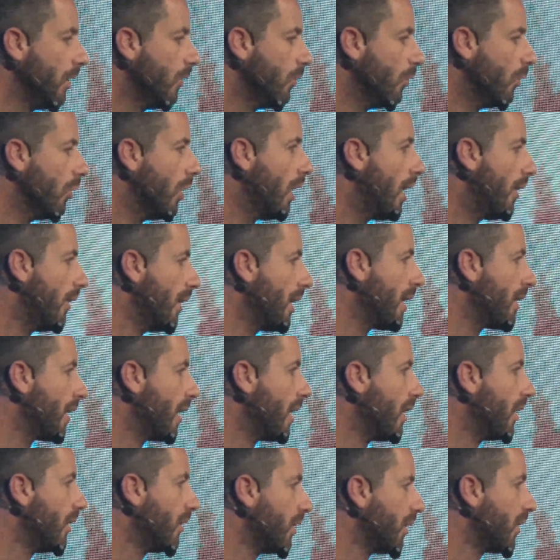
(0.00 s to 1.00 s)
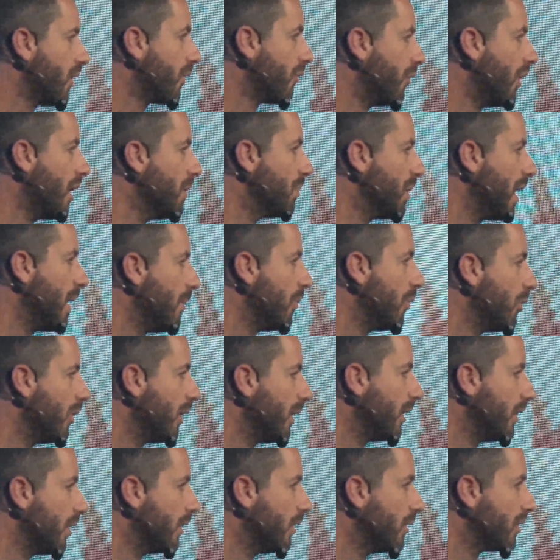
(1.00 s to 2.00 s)
we'll hire another 3 people
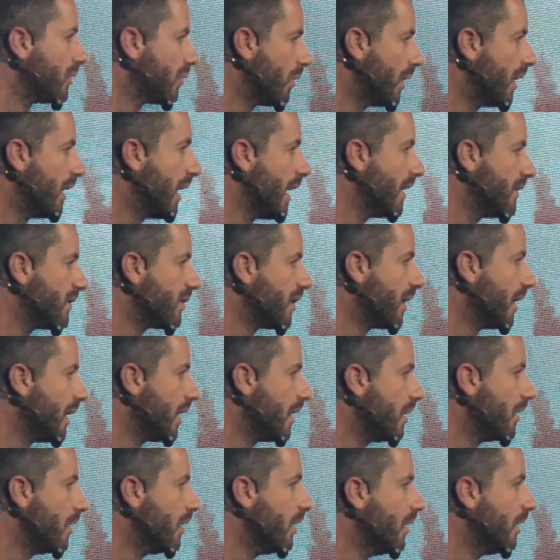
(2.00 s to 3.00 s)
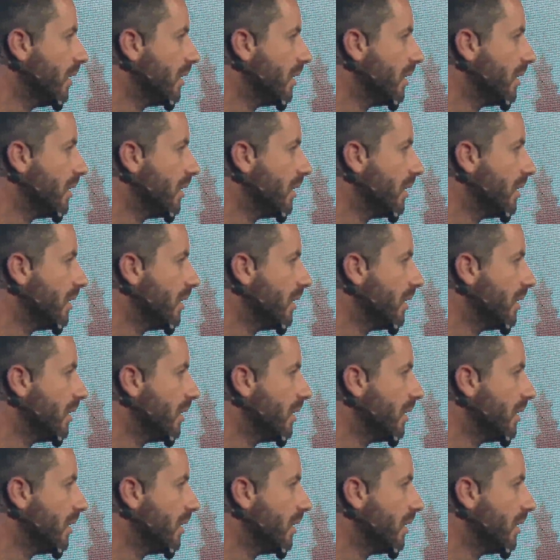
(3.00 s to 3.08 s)
in 2018,